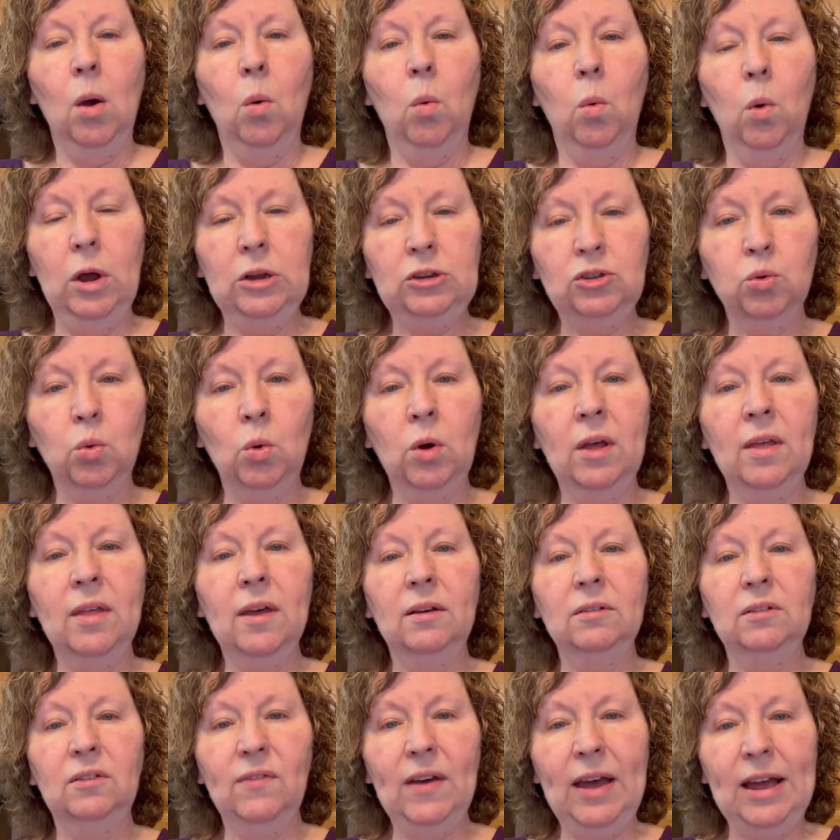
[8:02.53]
which one of
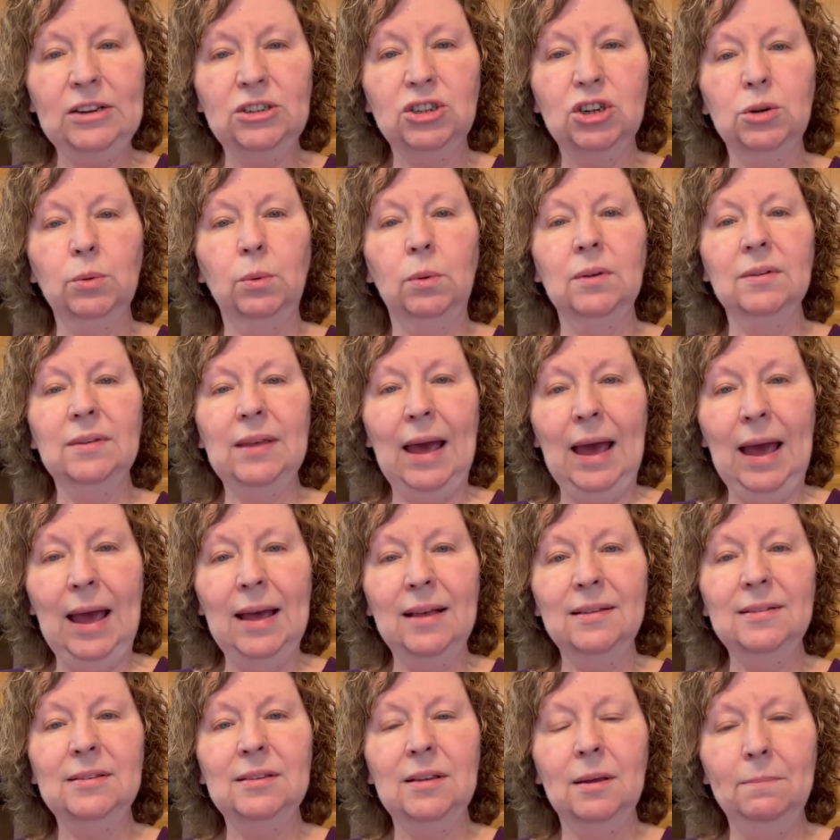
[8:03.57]
those vegetables
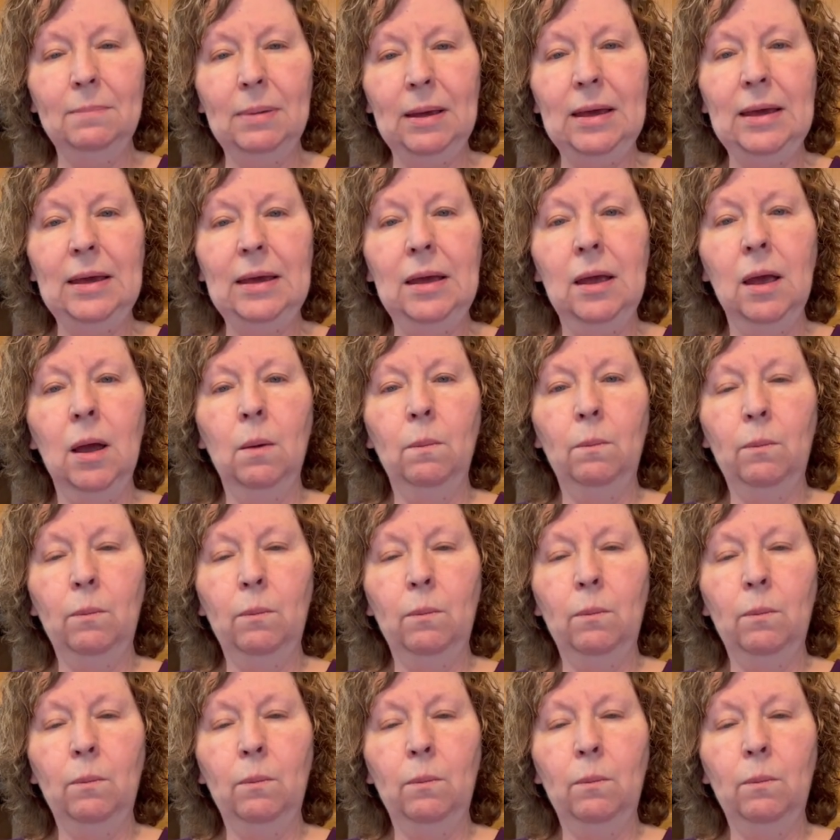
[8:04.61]
has to be